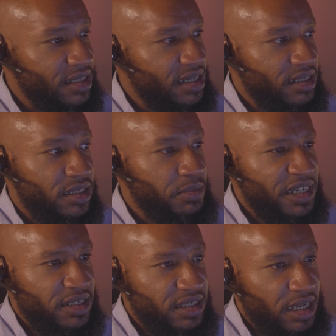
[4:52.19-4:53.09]
and things,
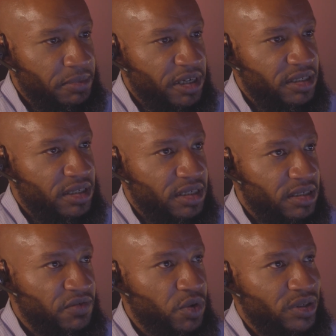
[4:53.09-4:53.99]
especially stepping into this
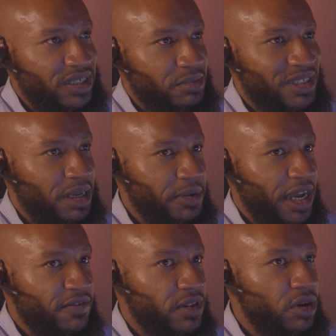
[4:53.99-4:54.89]
divorce, because I'm stepping out
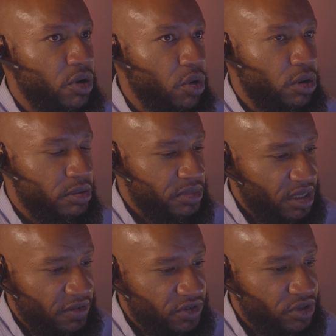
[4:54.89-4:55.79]
of the norms
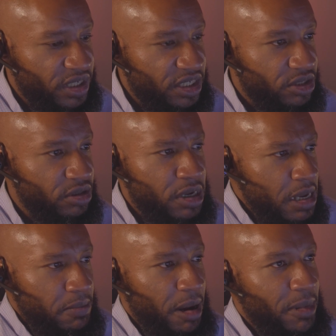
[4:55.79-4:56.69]
of traditional.
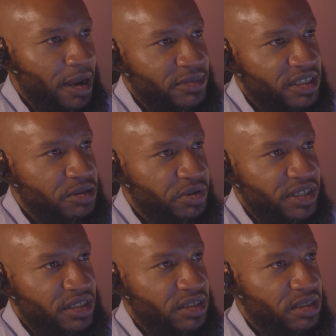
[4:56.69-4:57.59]
My mom's
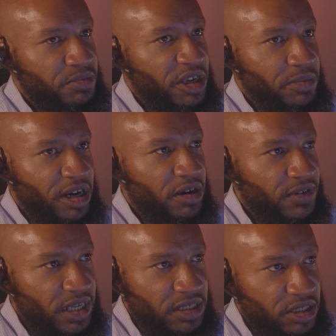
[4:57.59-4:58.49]
expressed things to me about her
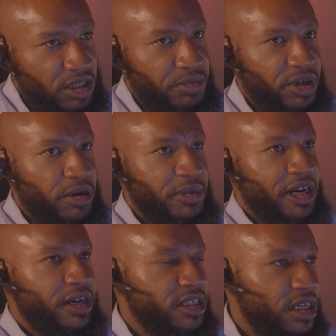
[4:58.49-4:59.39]
relationship and her
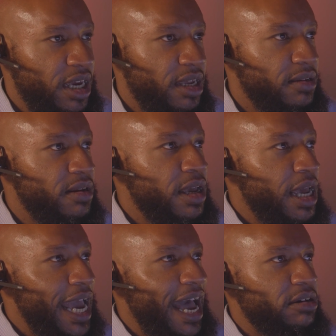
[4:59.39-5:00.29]
marriage and
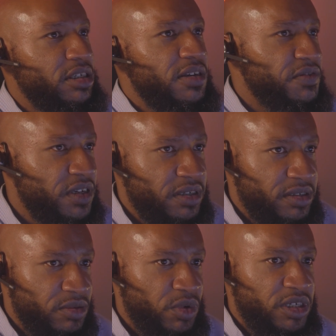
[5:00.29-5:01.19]
how she feels
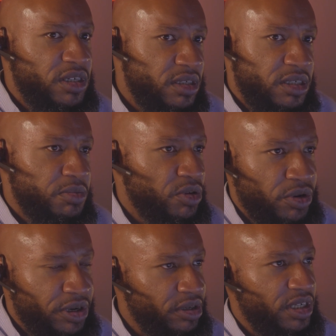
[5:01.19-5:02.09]
and what she's
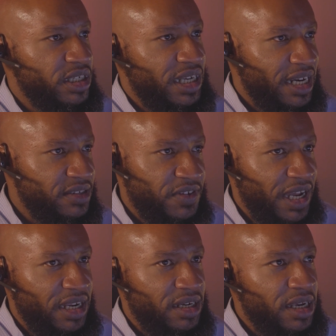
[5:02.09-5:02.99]
exploring or
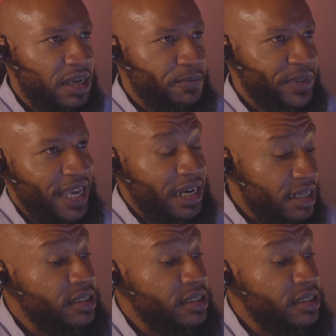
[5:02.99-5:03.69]
dissatisfied in a